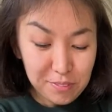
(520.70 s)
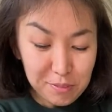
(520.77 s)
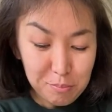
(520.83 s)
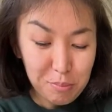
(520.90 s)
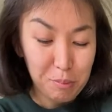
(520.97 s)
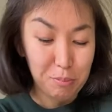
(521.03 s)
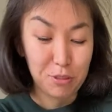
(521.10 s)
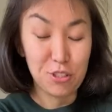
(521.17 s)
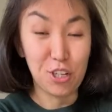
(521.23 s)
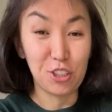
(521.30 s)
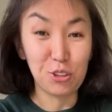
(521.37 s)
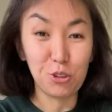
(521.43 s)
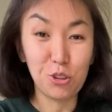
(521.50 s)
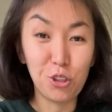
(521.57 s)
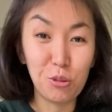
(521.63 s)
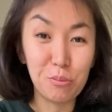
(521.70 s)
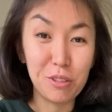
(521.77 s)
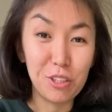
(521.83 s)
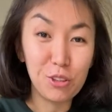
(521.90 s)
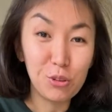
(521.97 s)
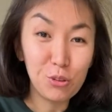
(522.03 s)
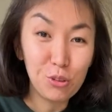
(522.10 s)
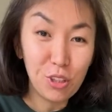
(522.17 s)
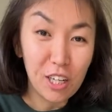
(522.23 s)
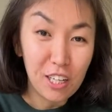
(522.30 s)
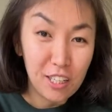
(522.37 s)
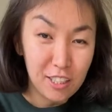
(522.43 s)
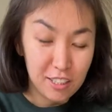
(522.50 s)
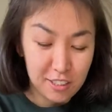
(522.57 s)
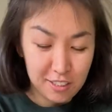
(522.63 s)
people start to call me
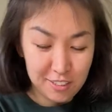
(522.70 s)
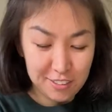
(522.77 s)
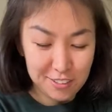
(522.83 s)
Nura.